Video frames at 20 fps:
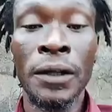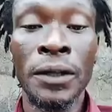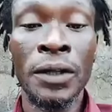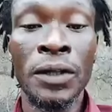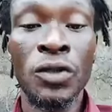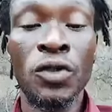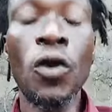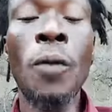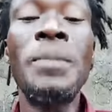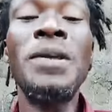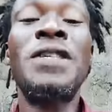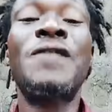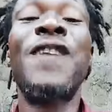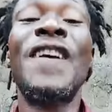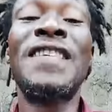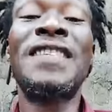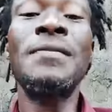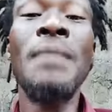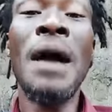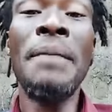So, Miss
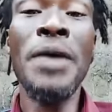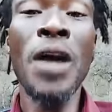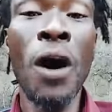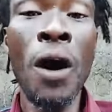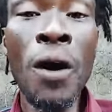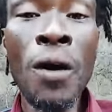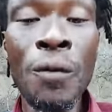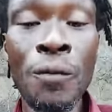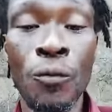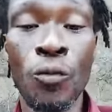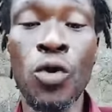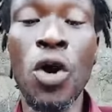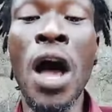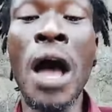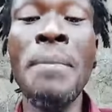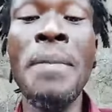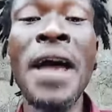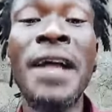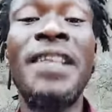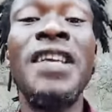Fatima Bio, will
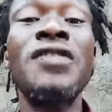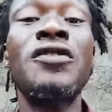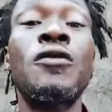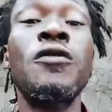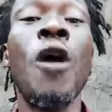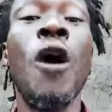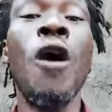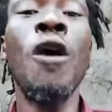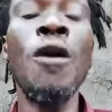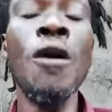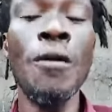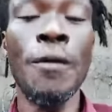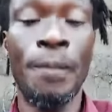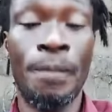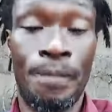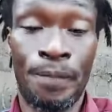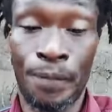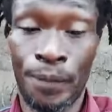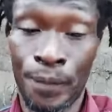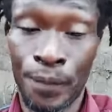not make this long.
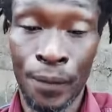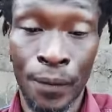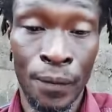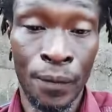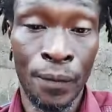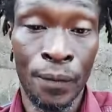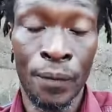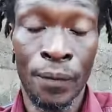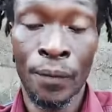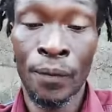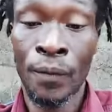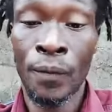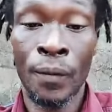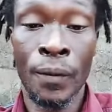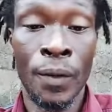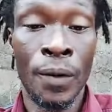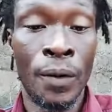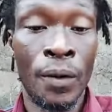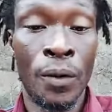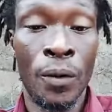
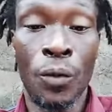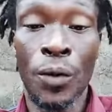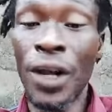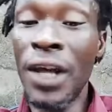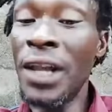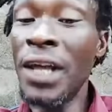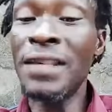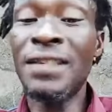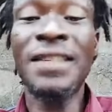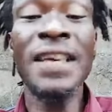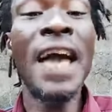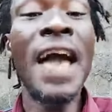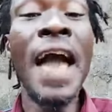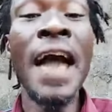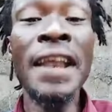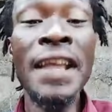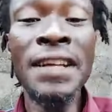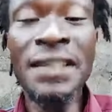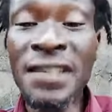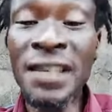When they say
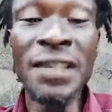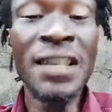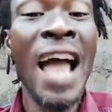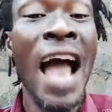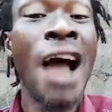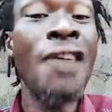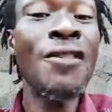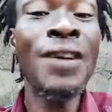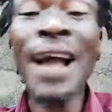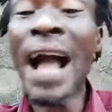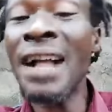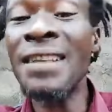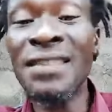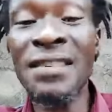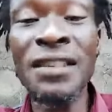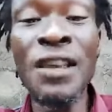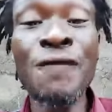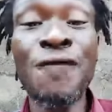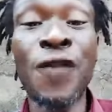anything arrogantly for